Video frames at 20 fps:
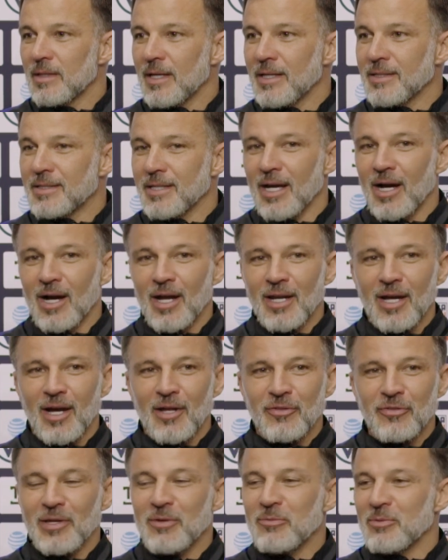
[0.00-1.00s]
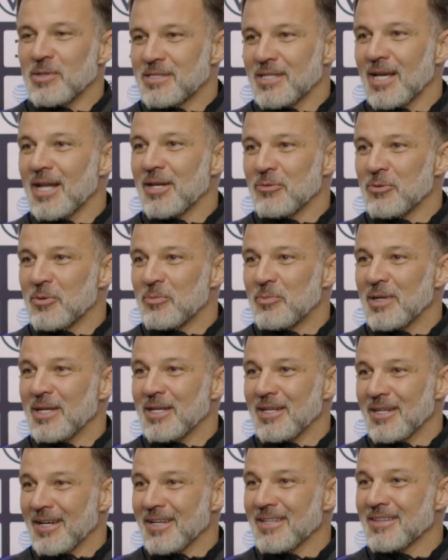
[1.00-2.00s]
It did, and I think we said it would
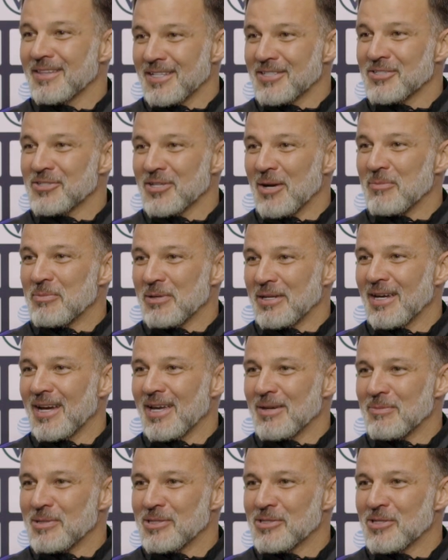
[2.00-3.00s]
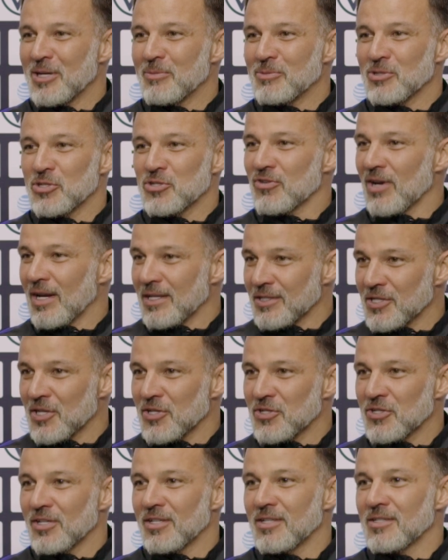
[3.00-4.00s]
be like this type of game in terms of
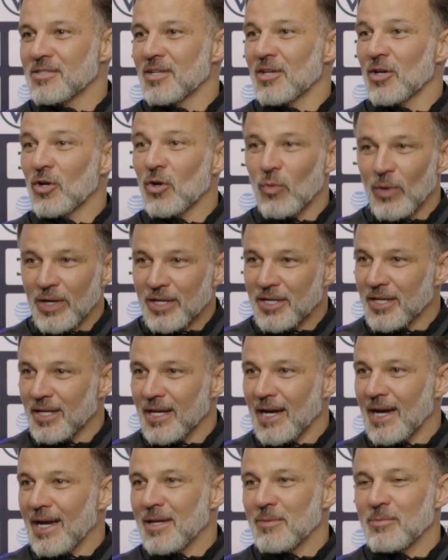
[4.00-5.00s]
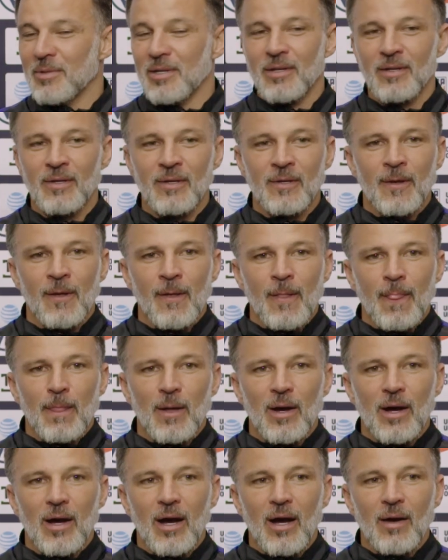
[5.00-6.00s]
transitions and a quicker game,
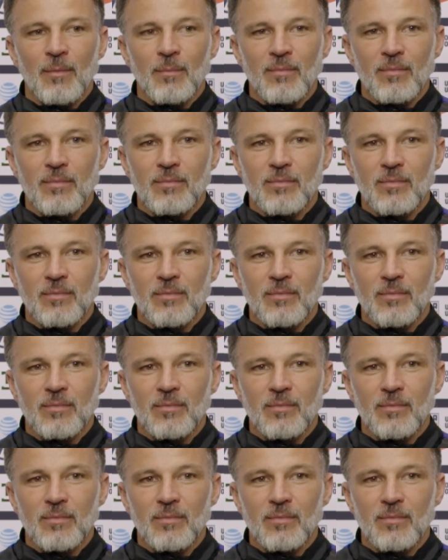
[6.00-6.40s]
and um,